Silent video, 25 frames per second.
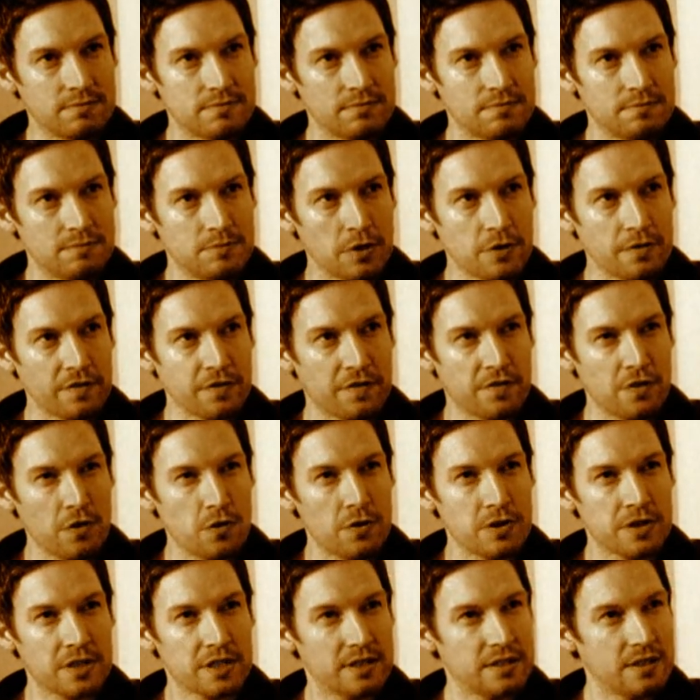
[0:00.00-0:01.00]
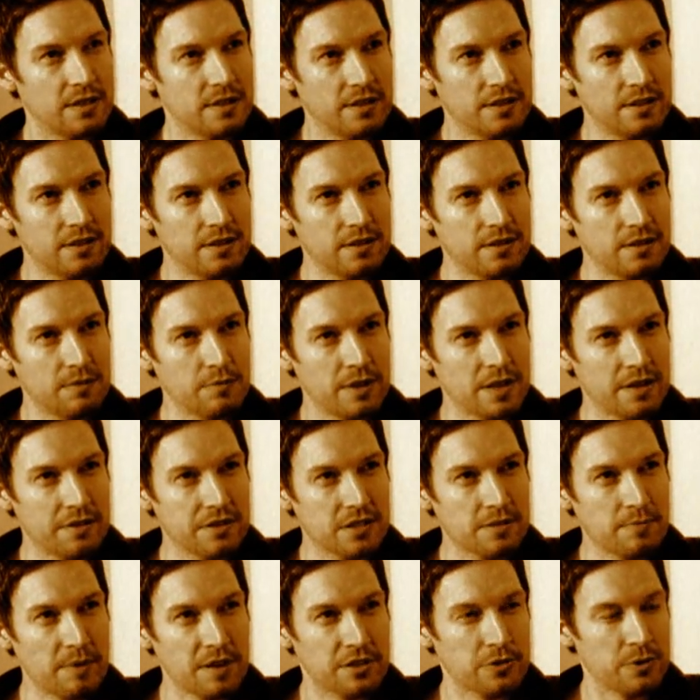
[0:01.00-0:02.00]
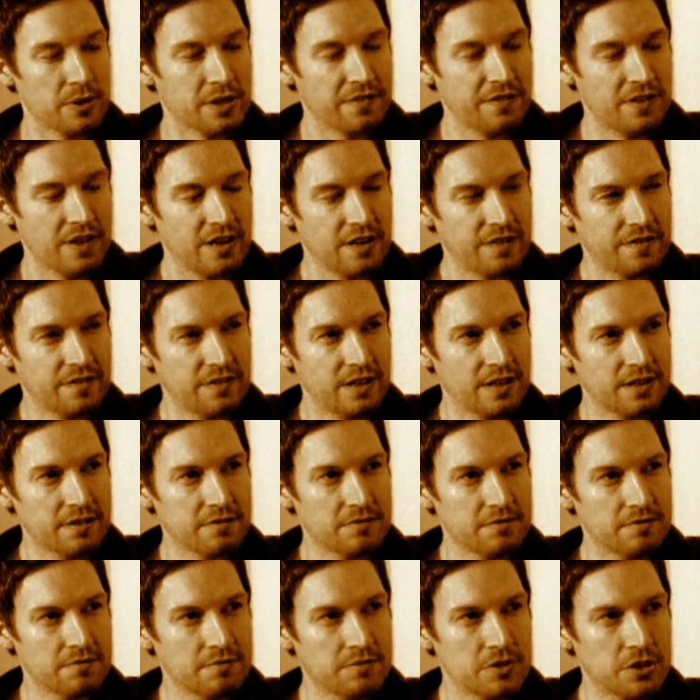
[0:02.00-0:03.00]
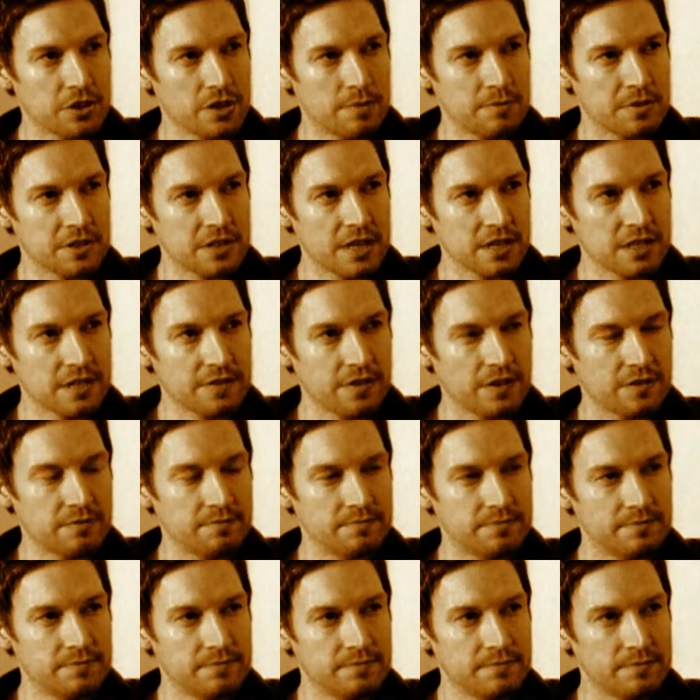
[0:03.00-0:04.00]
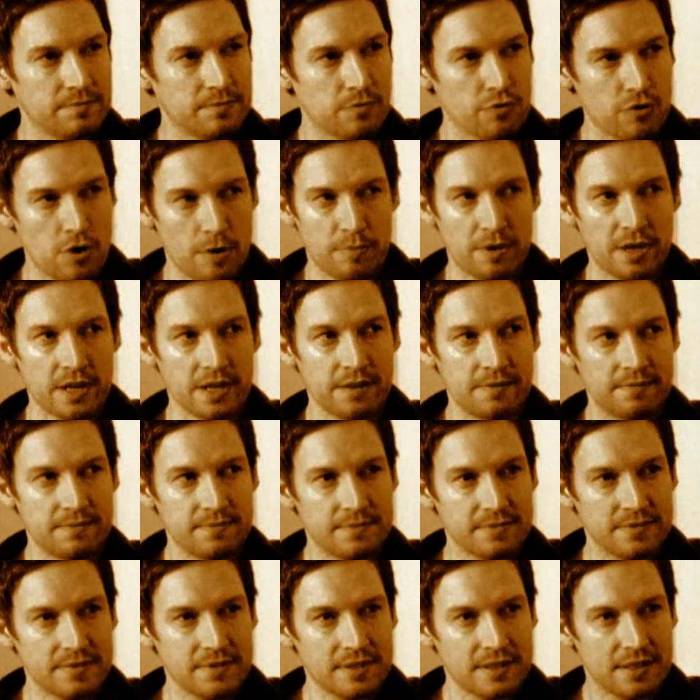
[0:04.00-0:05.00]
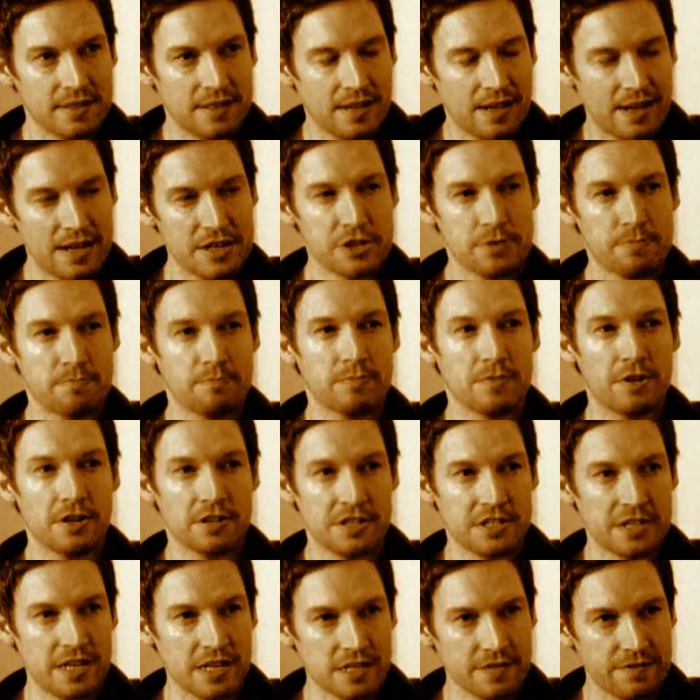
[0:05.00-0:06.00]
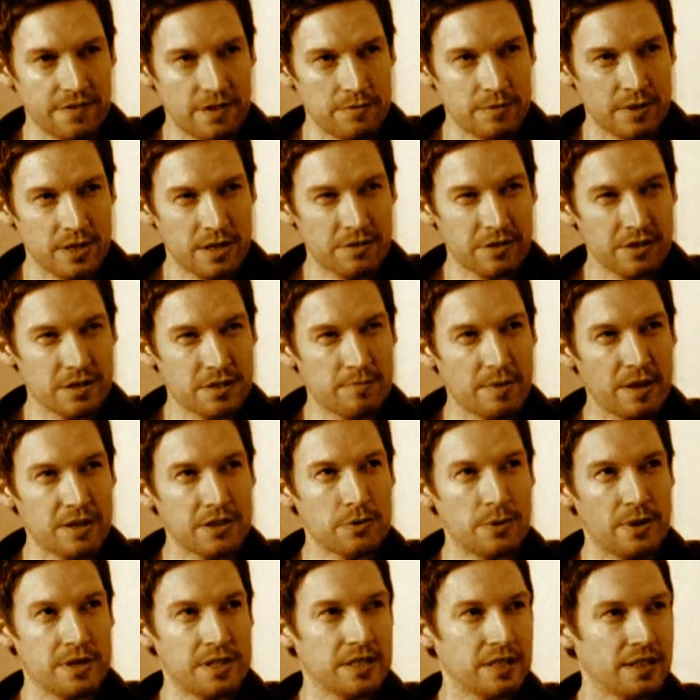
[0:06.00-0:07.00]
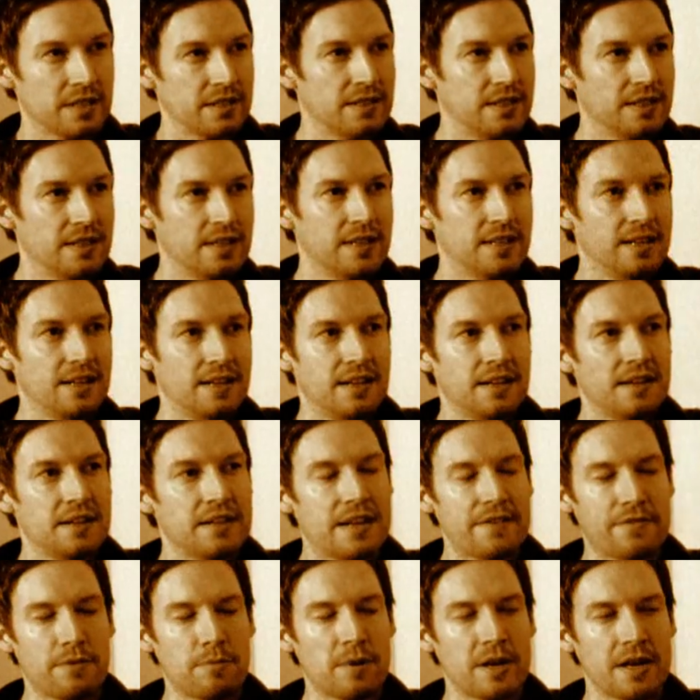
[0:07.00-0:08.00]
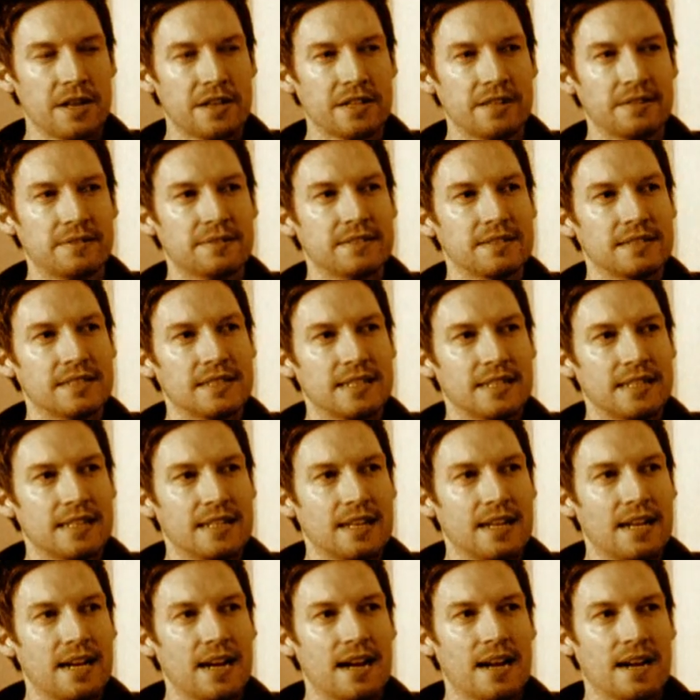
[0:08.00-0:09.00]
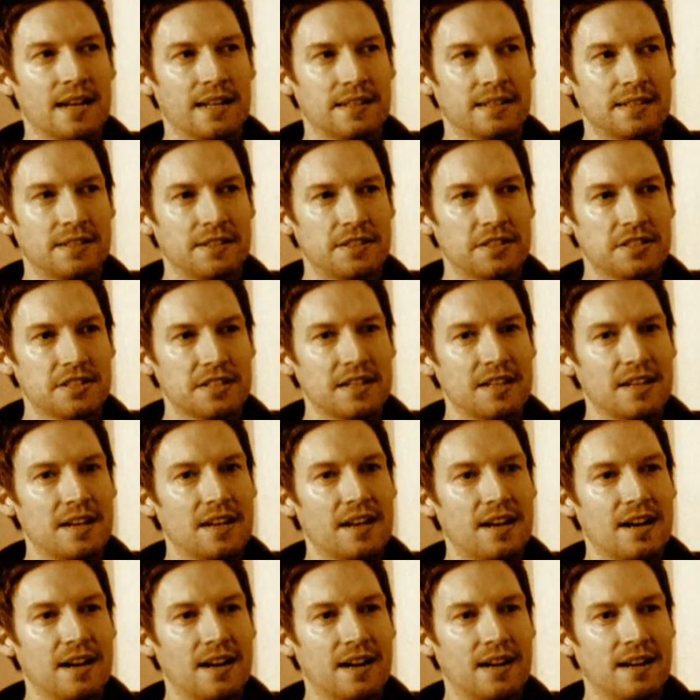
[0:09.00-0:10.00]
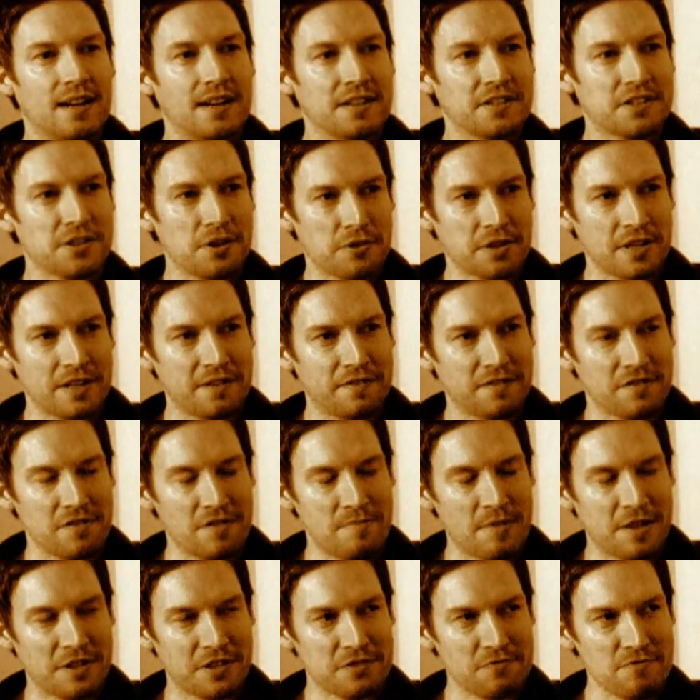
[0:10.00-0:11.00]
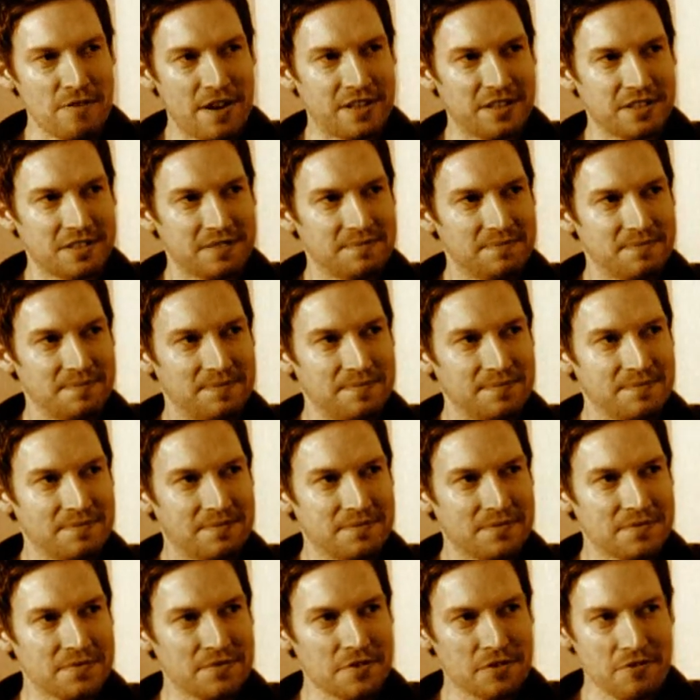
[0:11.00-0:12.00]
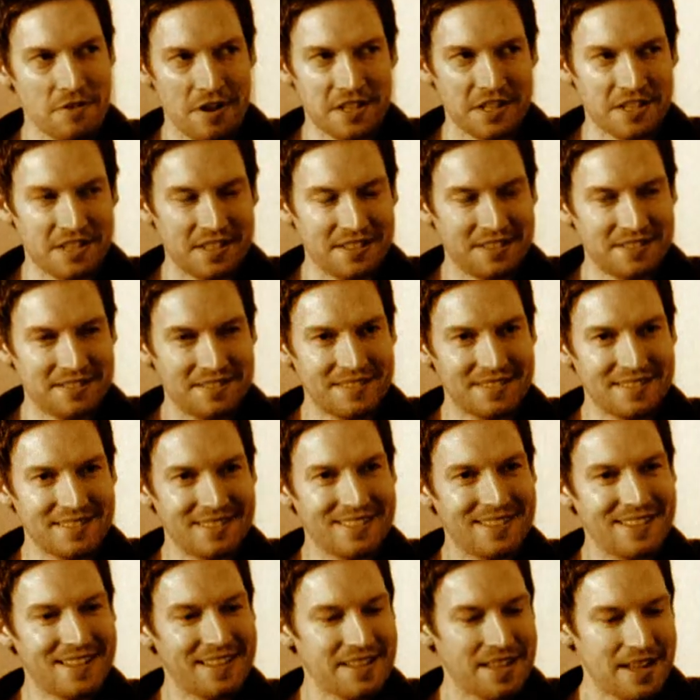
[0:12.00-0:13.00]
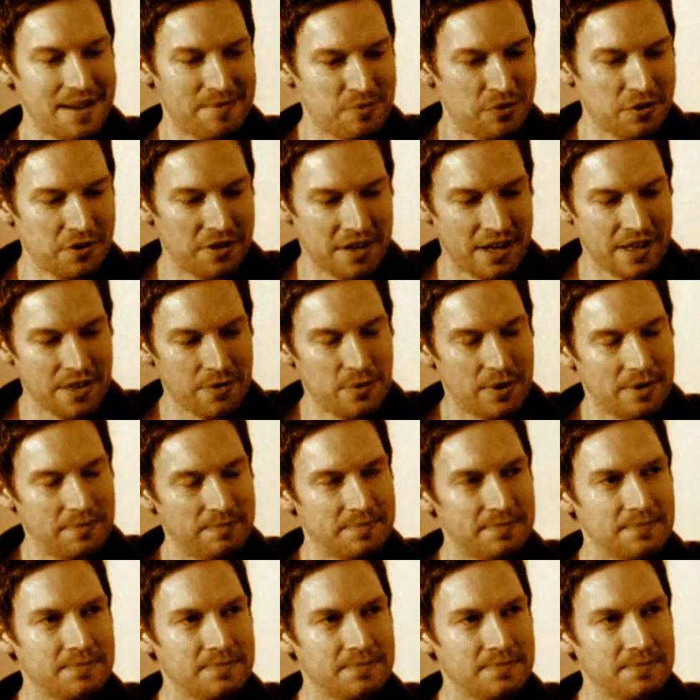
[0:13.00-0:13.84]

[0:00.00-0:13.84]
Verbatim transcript: moving forward, uh, when I was about 25, I took up the saxophone properly. I actually got a saxophone when I was about 20, mm. never played it, and uh, sold it for a month's rent, regretted it, and then bought another one.